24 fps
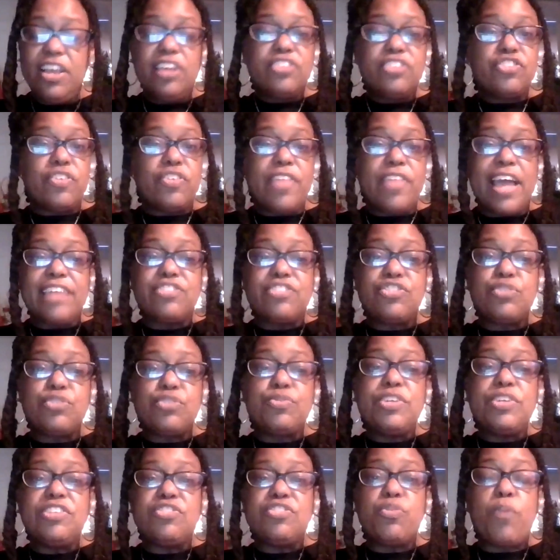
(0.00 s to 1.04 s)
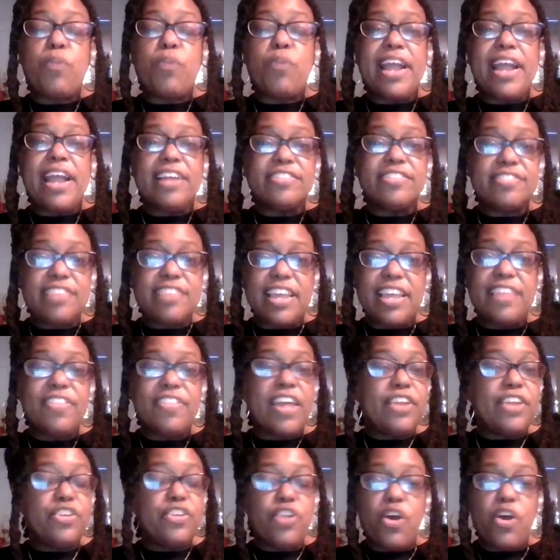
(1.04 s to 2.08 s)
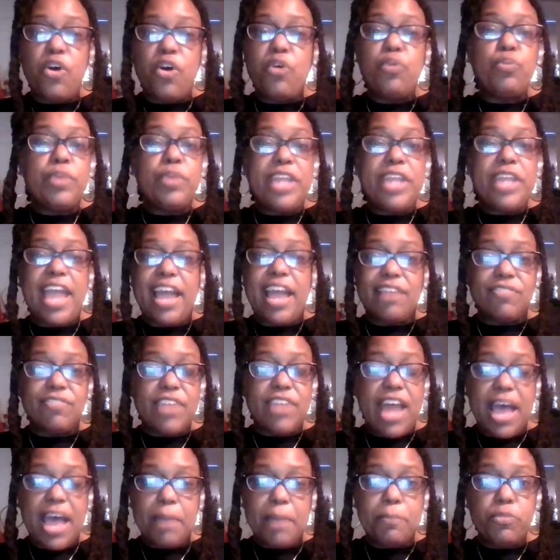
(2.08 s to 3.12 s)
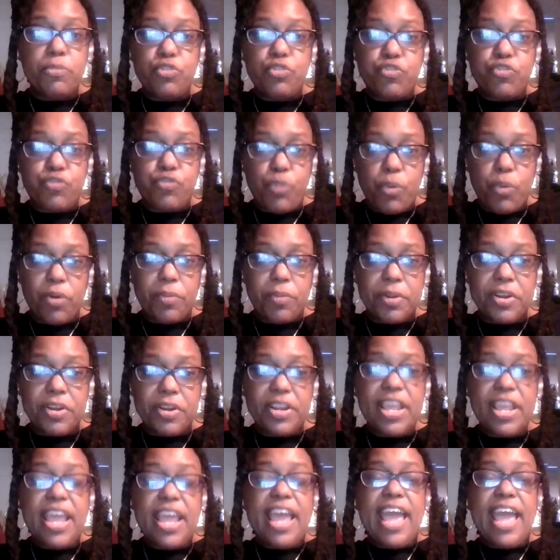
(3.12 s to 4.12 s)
So that's the reason why I say that, no, we have not moved forward.